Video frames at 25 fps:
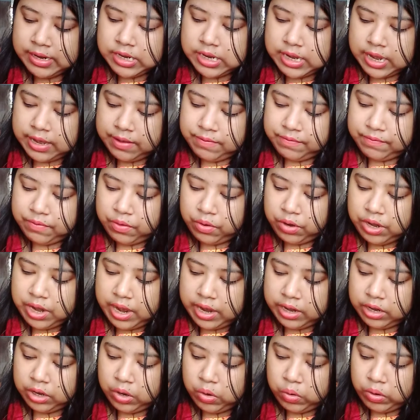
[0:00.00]
typhoid
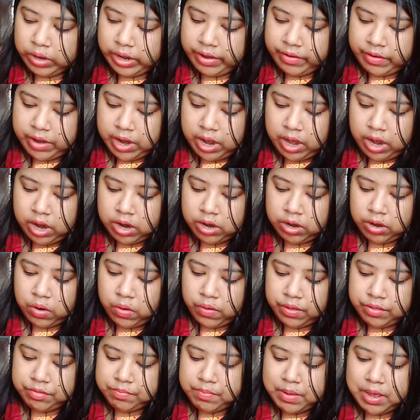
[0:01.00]
and cholera are
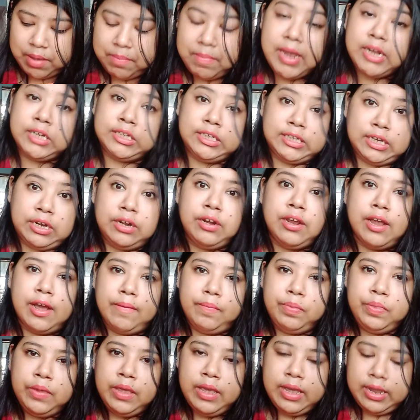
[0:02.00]
caused by bacteria.
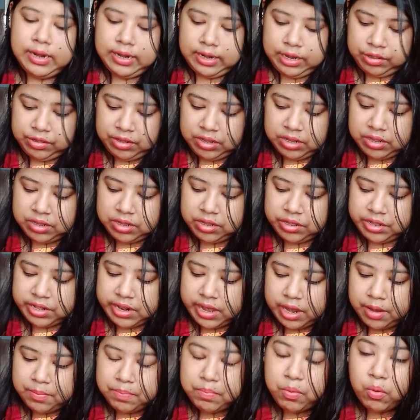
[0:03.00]
Diseases
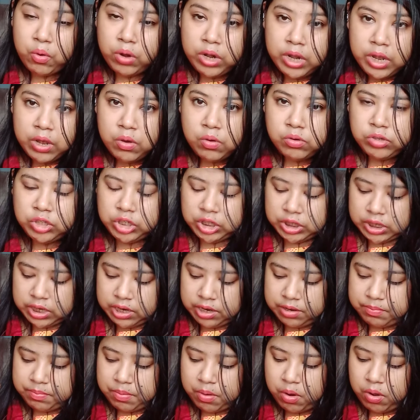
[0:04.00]
like polio,
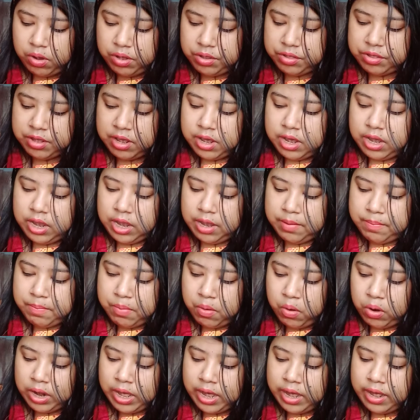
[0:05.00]
chickenpox,
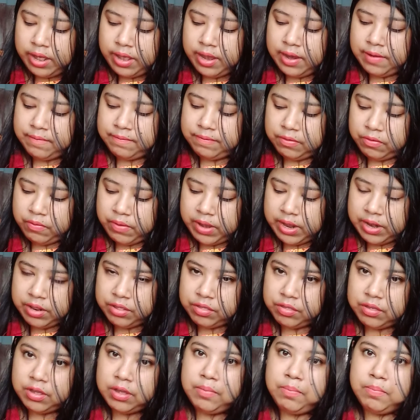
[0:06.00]
Ebola,
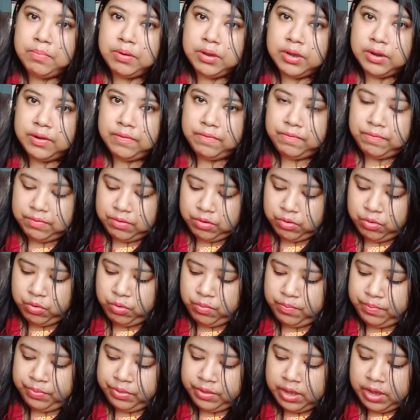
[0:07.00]
influenza, bird
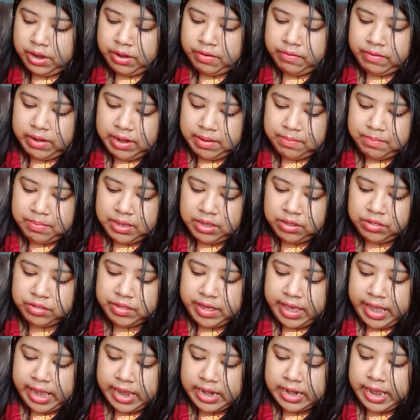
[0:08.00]
flu, rabies
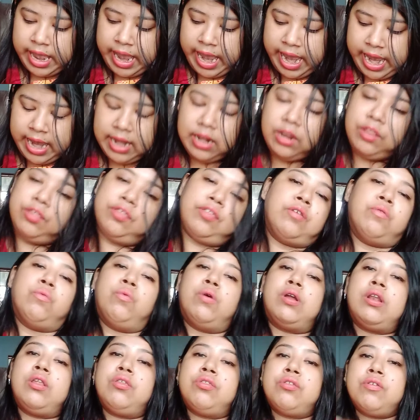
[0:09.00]
and AIDS.
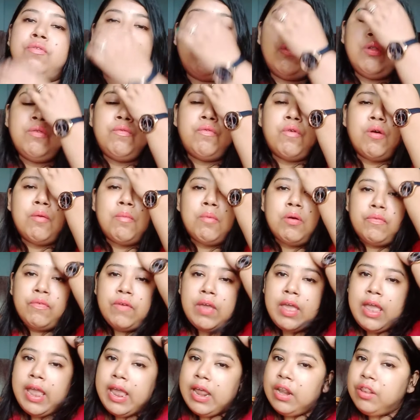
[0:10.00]
What is the full form
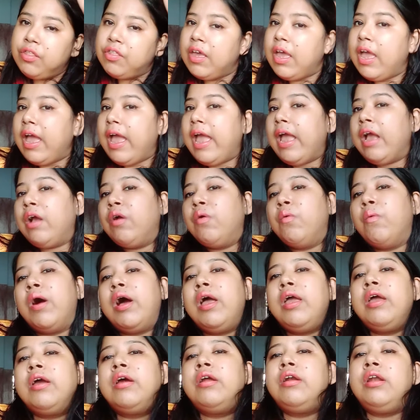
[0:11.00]
of AIDS?
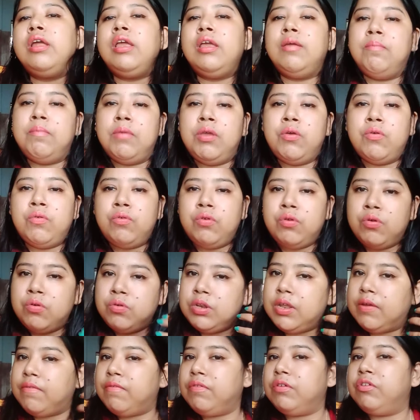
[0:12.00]
Acquired
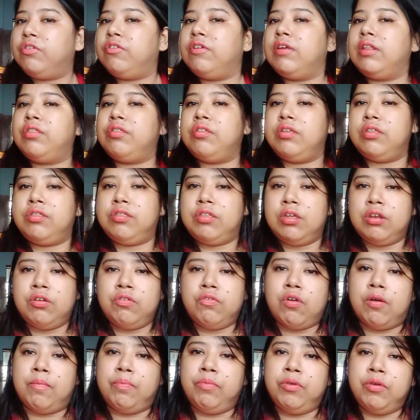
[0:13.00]
immunodeficiency
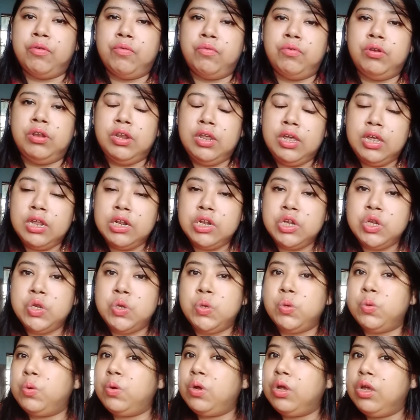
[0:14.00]
syndrome. You
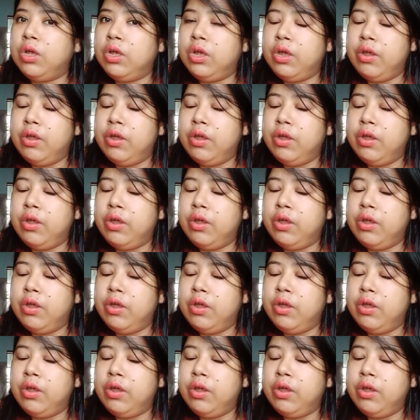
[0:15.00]
need to